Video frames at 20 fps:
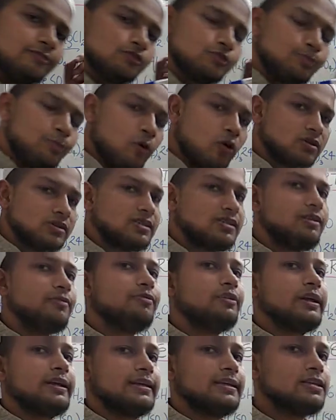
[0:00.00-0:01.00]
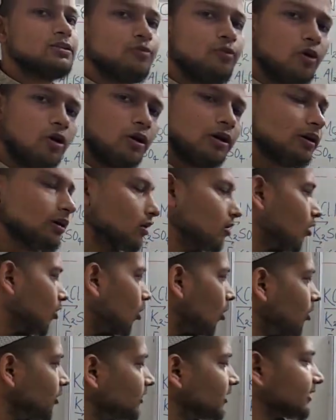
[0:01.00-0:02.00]
positive test for
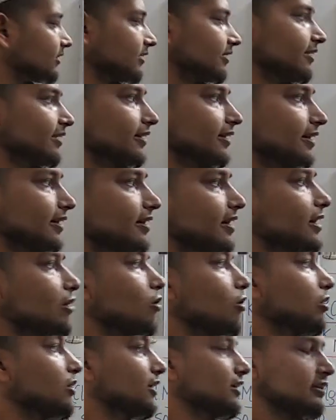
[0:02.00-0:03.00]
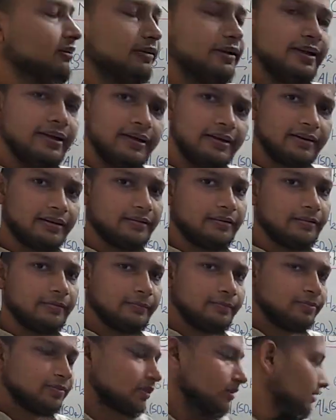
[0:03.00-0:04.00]
all the 3 here and all the 3 here.
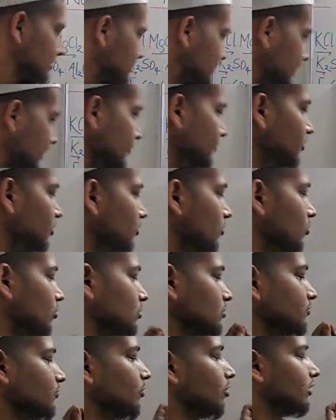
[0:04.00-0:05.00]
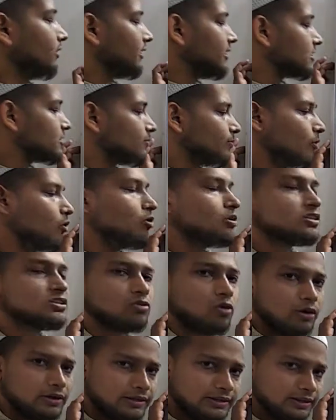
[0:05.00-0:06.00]
Same goes for this more
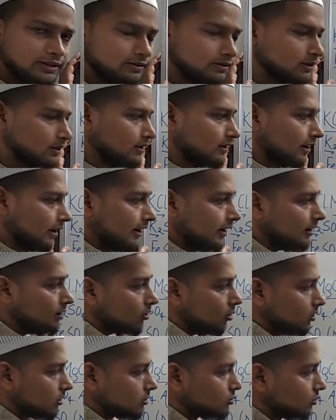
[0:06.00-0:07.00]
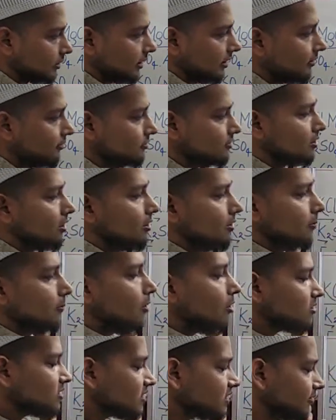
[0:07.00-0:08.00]
salt. It also gives
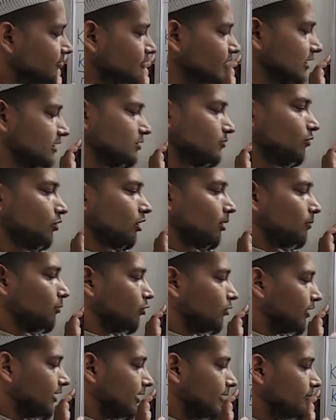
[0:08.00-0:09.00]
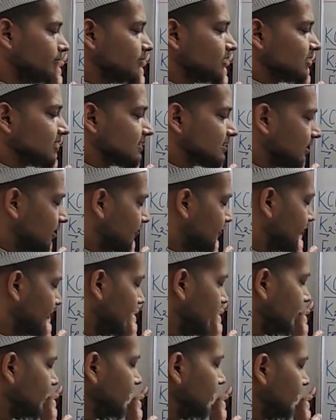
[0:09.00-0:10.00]
positive test for ammonium,
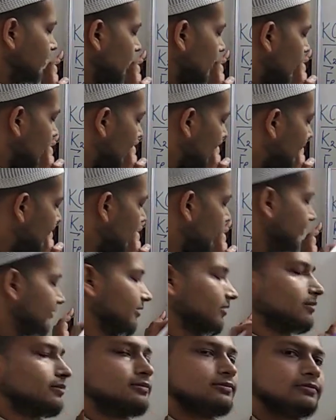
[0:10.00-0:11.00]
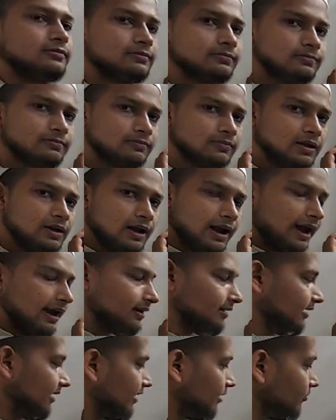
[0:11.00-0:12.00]
sulfate and iron,
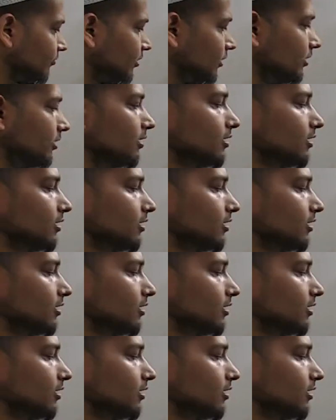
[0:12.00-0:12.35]
and it will